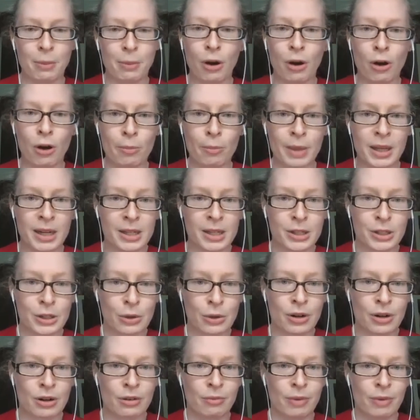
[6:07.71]
Paul,
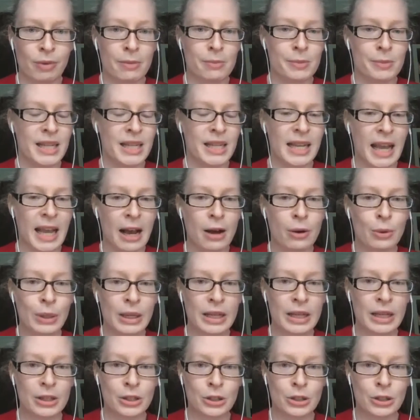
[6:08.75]
Minnesota, Ramsey
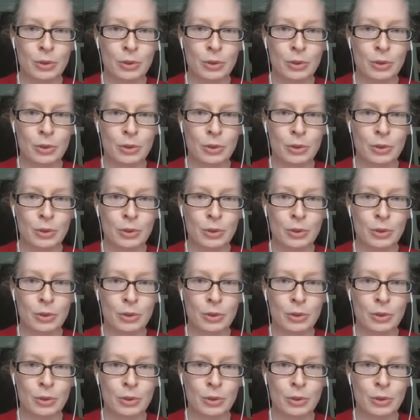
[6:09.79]
County is